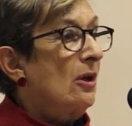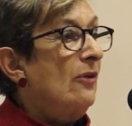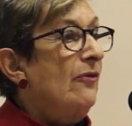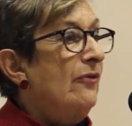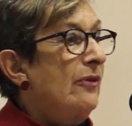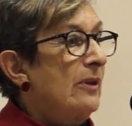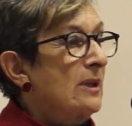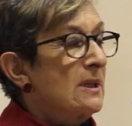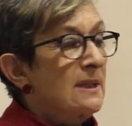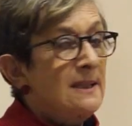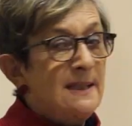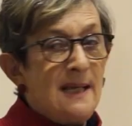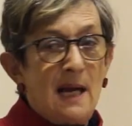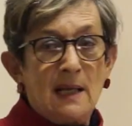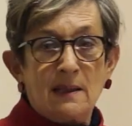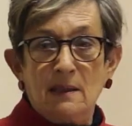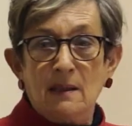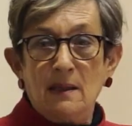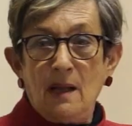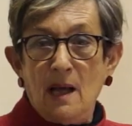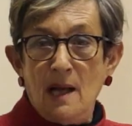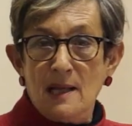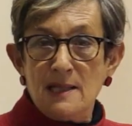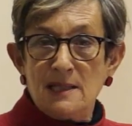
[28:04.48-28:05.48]
Soviet
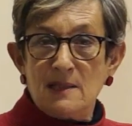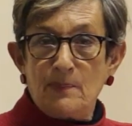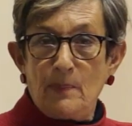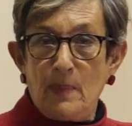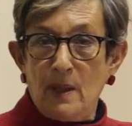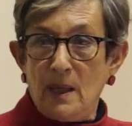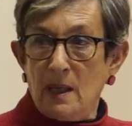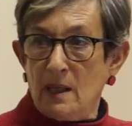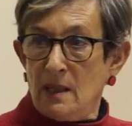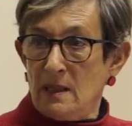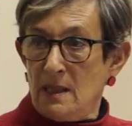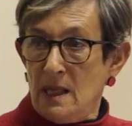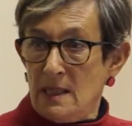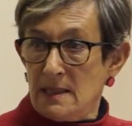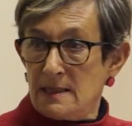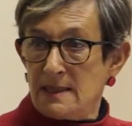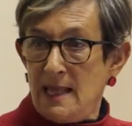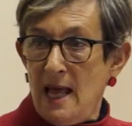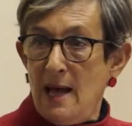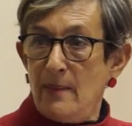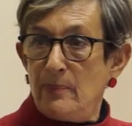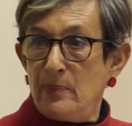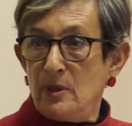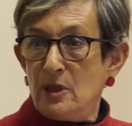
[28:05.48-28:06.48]
satellites being
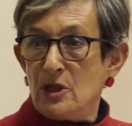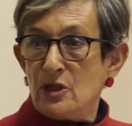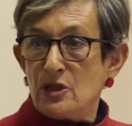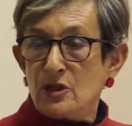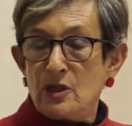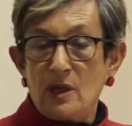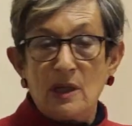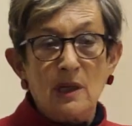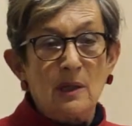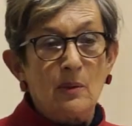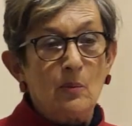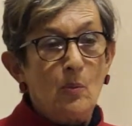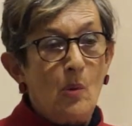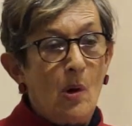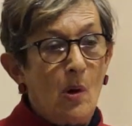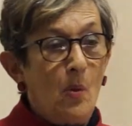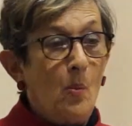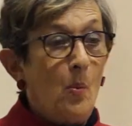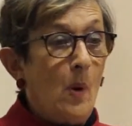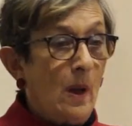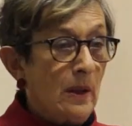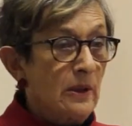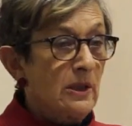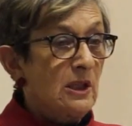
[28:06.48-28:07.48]
established in
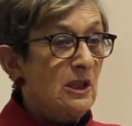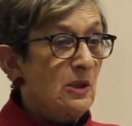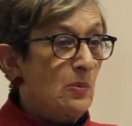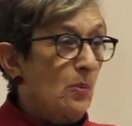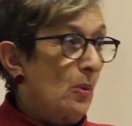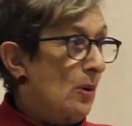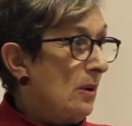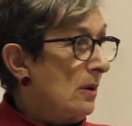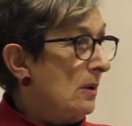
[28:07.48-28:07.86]
what once